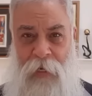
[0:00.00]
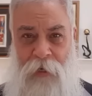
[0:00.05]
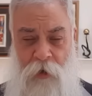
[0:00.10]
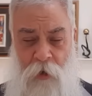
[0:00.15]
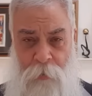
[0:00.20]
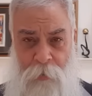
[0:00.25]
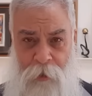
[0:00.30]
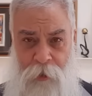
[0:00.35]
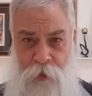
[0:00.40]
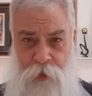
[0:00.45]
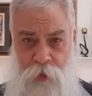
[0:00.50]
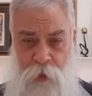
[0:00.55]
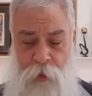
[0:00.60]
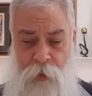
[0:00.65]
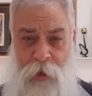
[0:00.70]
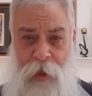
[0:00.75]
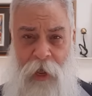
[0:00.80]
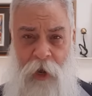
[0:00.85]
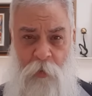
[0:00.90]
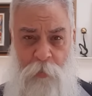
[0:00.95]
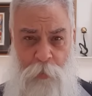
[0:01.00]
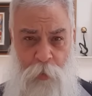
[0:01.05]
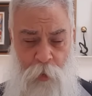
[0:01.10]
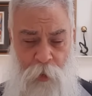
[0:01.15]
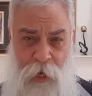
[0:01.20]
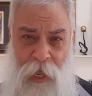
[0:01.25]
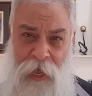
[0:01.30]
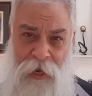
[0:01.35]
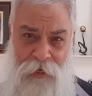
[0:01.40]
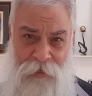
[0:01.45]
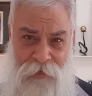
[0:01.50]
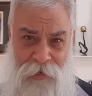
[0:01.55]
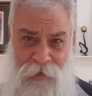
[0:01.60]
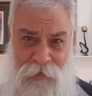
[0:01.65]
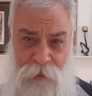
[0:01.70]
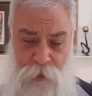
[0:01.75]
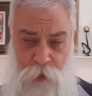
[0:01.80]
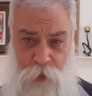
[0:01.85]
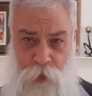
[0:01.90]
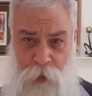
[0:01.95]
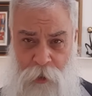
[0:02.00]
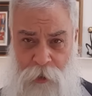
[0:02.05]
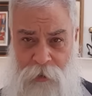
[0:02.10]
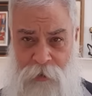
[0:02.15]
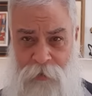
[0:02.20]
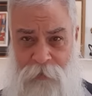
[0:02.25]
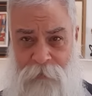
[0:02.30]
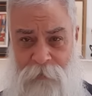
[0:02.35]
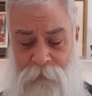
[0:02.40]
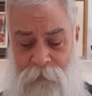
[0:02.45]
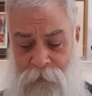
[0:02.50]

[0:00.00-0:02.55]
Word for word: Now I'm gonna show you how to put on a night shirt.